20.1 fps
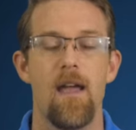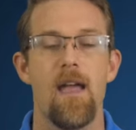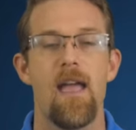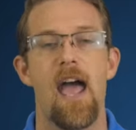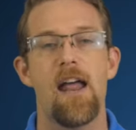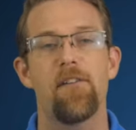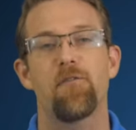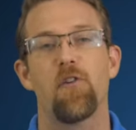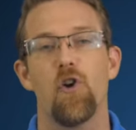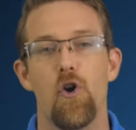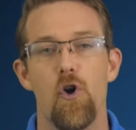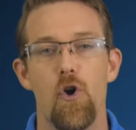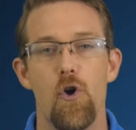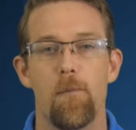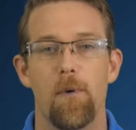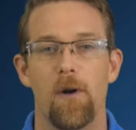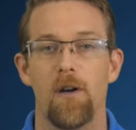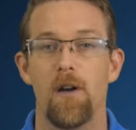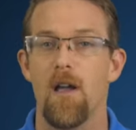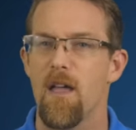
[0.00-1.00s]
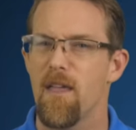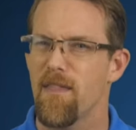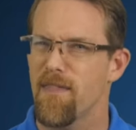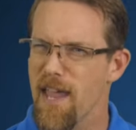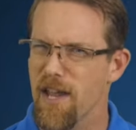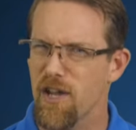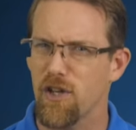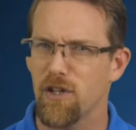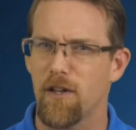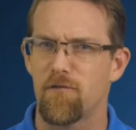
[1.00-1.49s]
And for Uber,
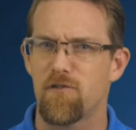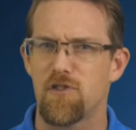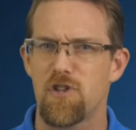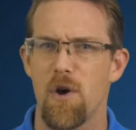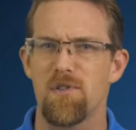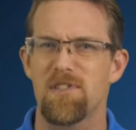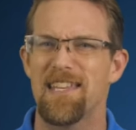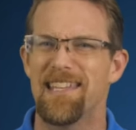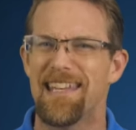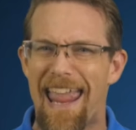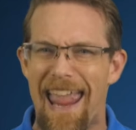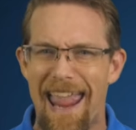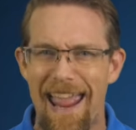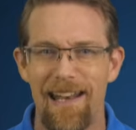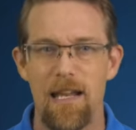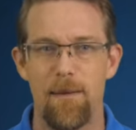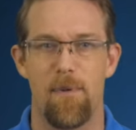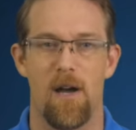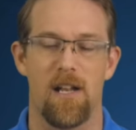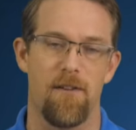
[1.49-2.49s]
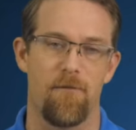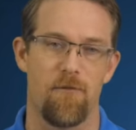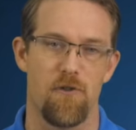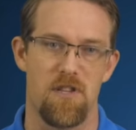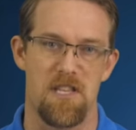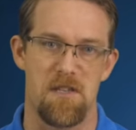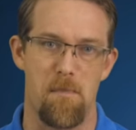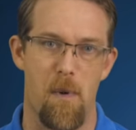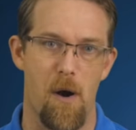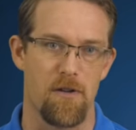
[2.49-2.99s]
they could have chosen anybody for
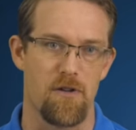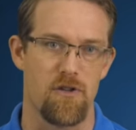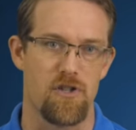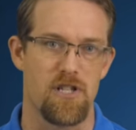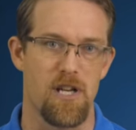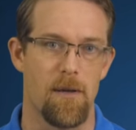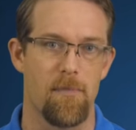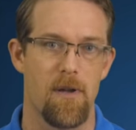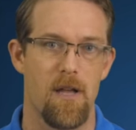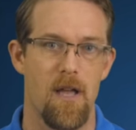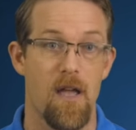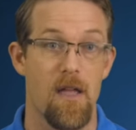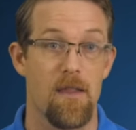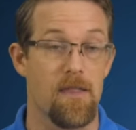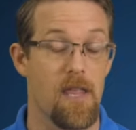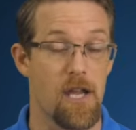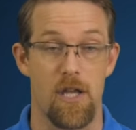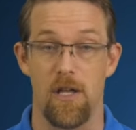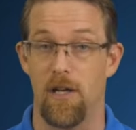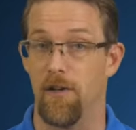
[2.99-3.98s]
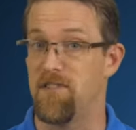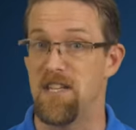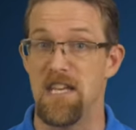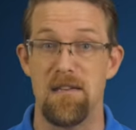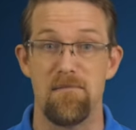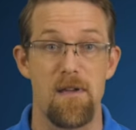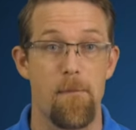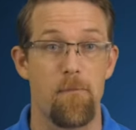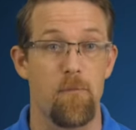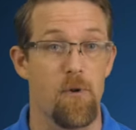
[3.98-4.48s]
this partnership. They could have
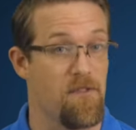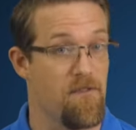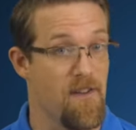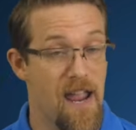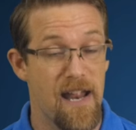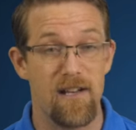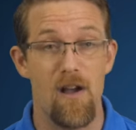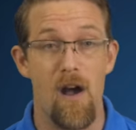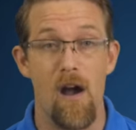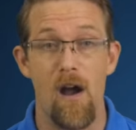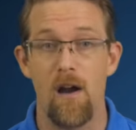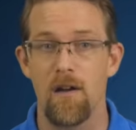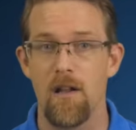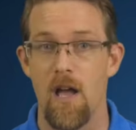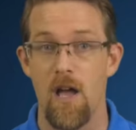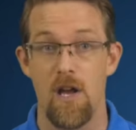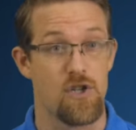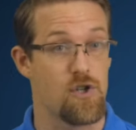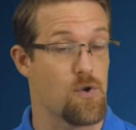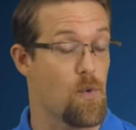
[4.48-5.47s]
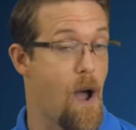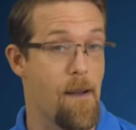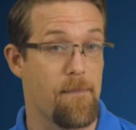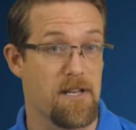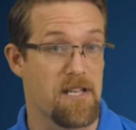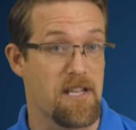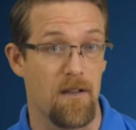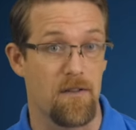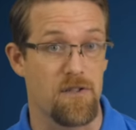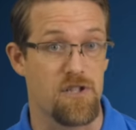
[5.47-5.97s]
teamed up with Vanguard, Schwab
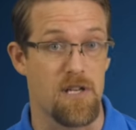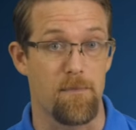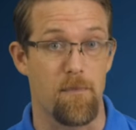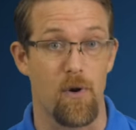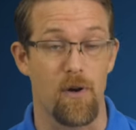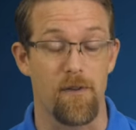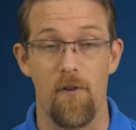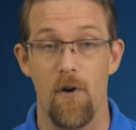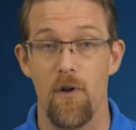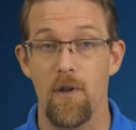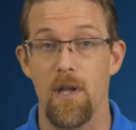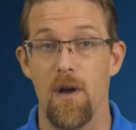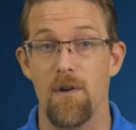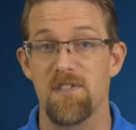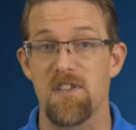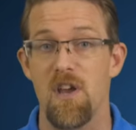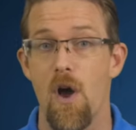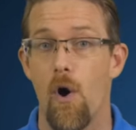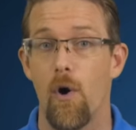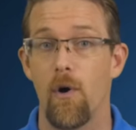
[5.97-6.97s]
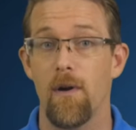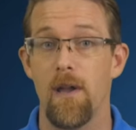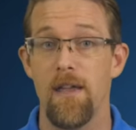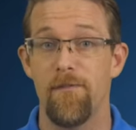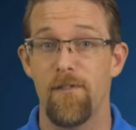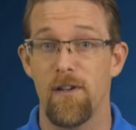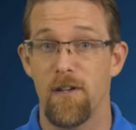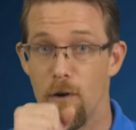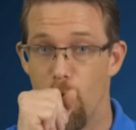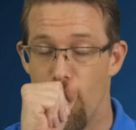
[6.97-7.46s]
Intelligent Portfolios, or
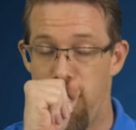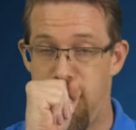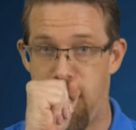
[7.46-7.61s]
even